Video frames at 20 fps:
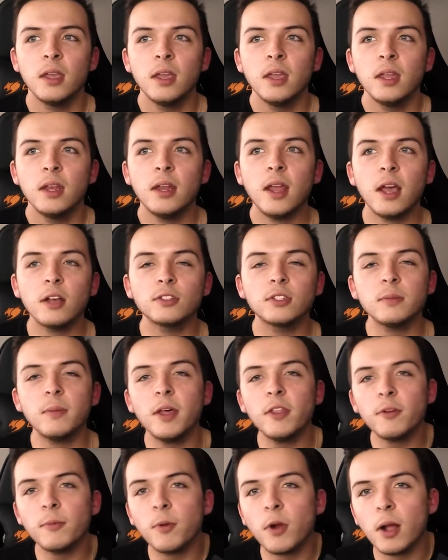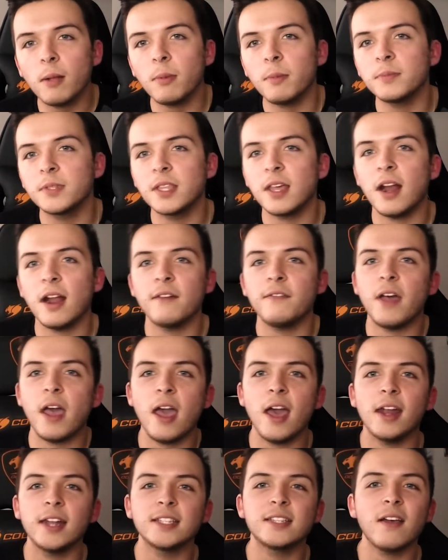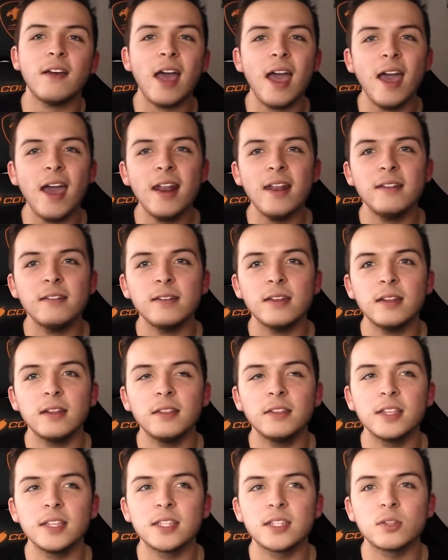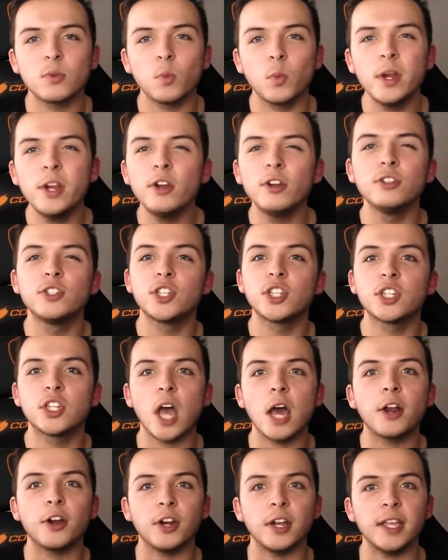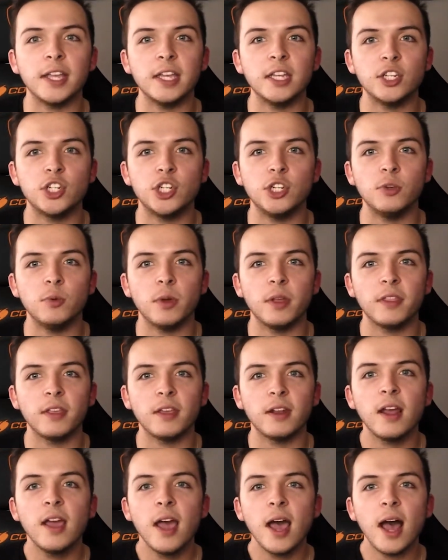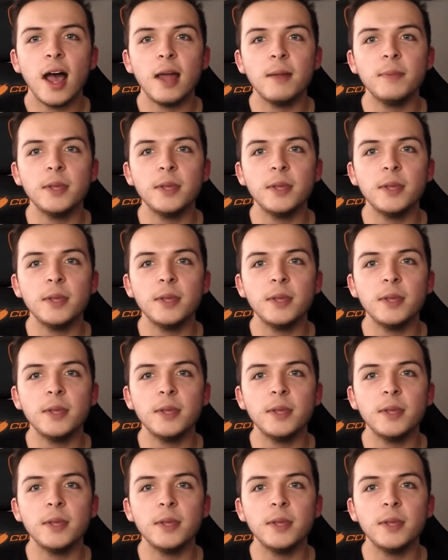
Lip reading: Now, some other problems that I've had is I had this weird stuttering issue with it. I'd